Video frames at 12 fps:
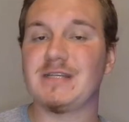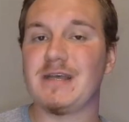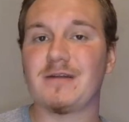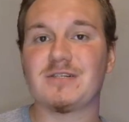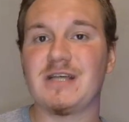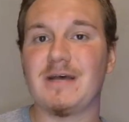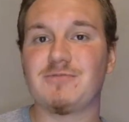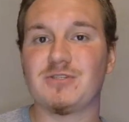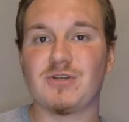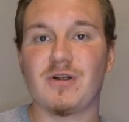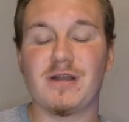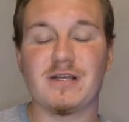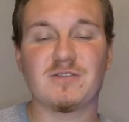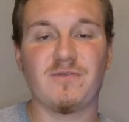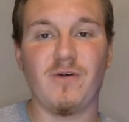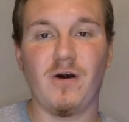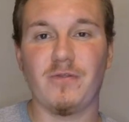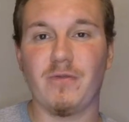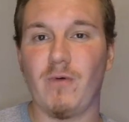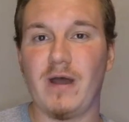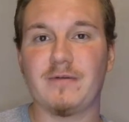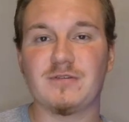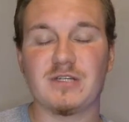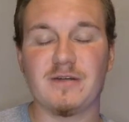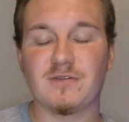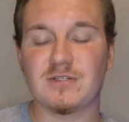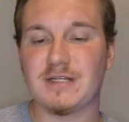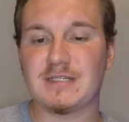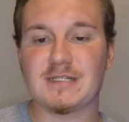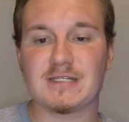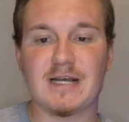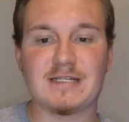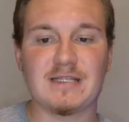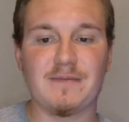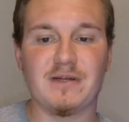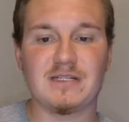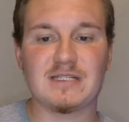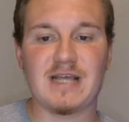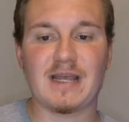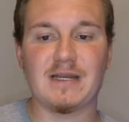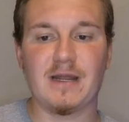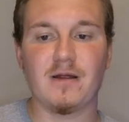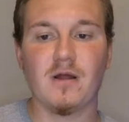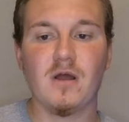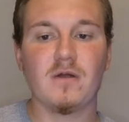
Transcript: The interceptions aren't his fault. The wide receivers, let's discuss them in a second here.